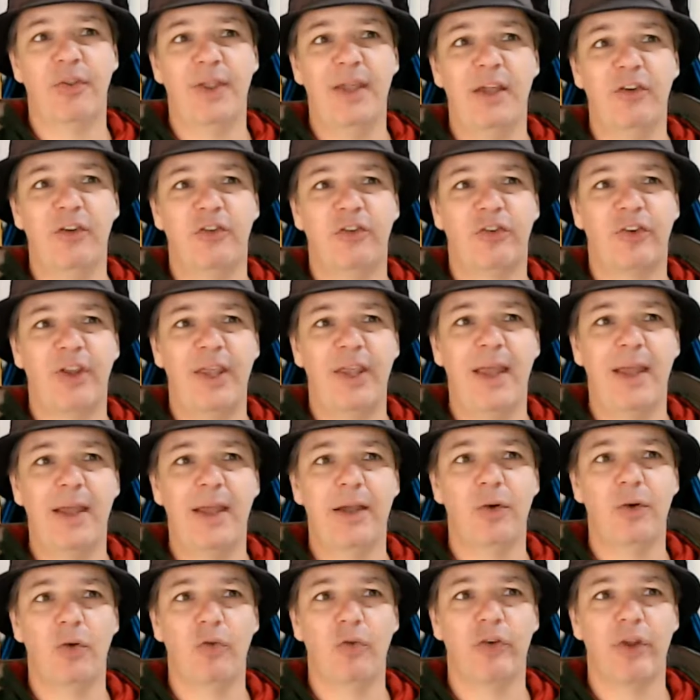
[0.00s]
the Sea
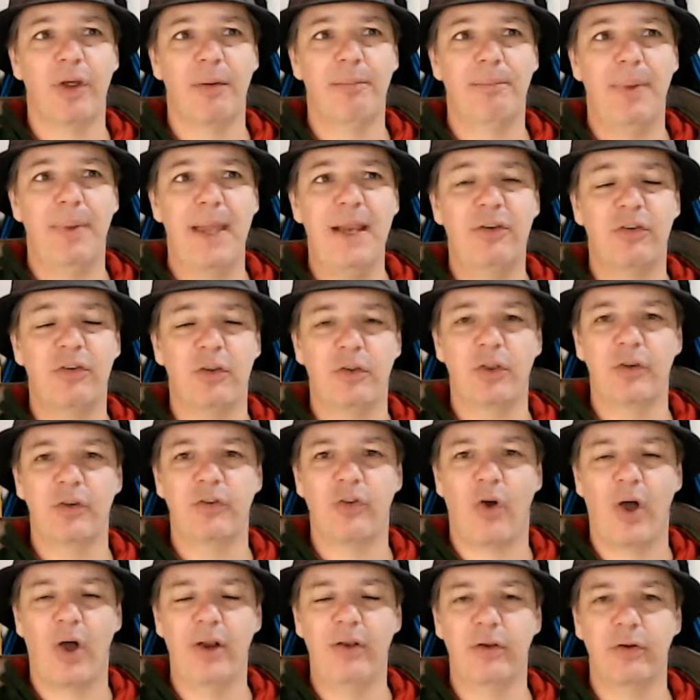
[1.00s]
Eagles beat the
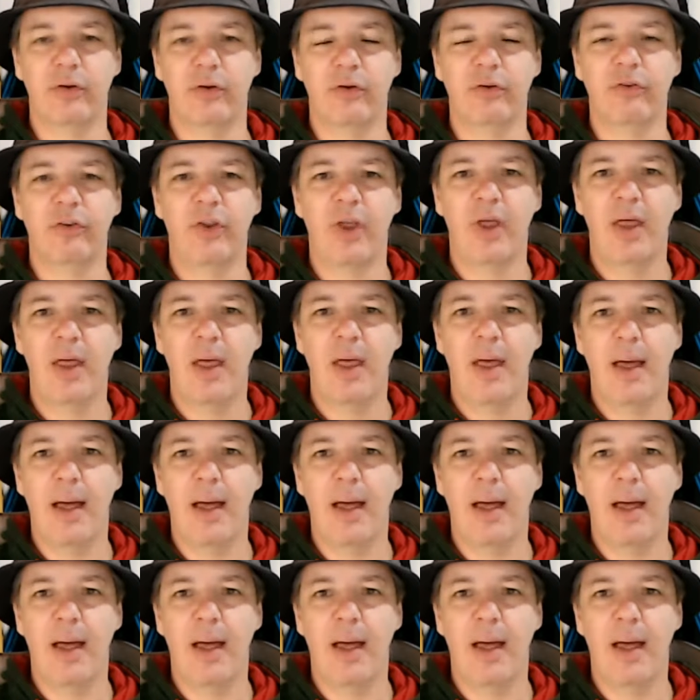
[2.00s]
Titans.